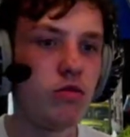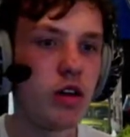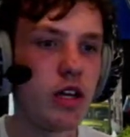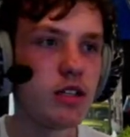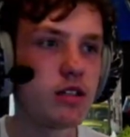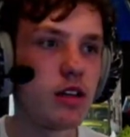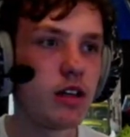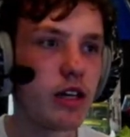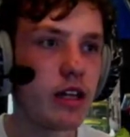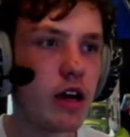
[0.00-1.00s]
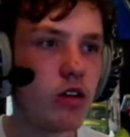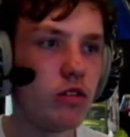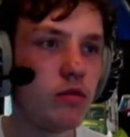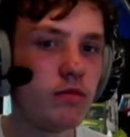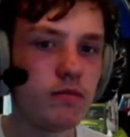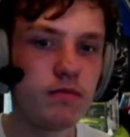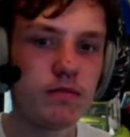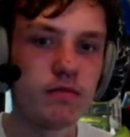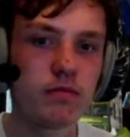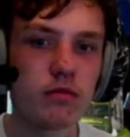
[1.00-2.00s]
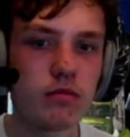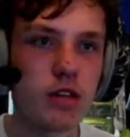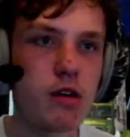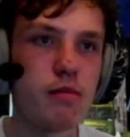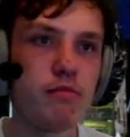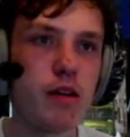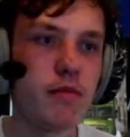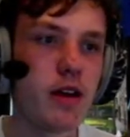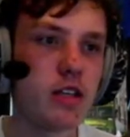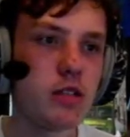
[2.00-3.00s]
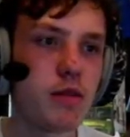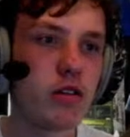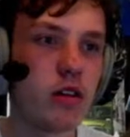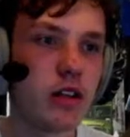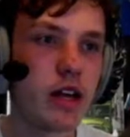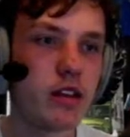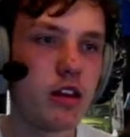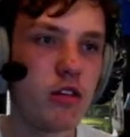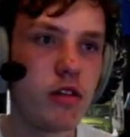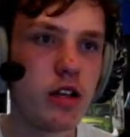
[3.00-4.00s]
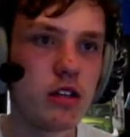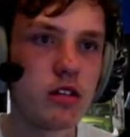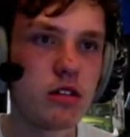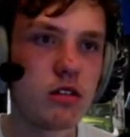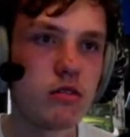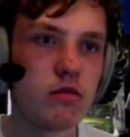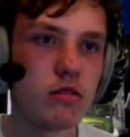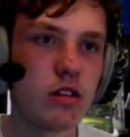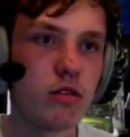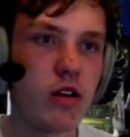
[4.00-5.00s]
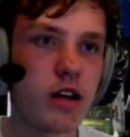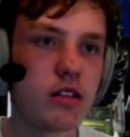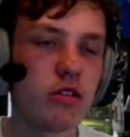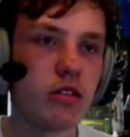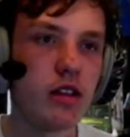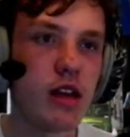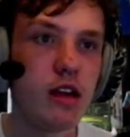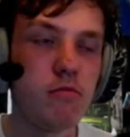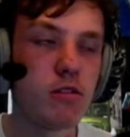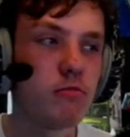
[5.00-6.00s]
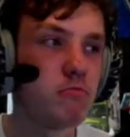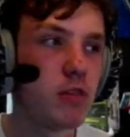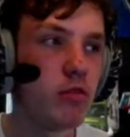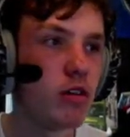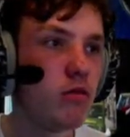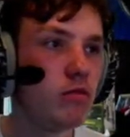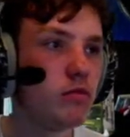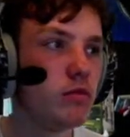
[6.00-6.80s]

Right, let's get that on. Maybe it is spelled like that in the US. Don't know why it hasn't got the E, but oh well.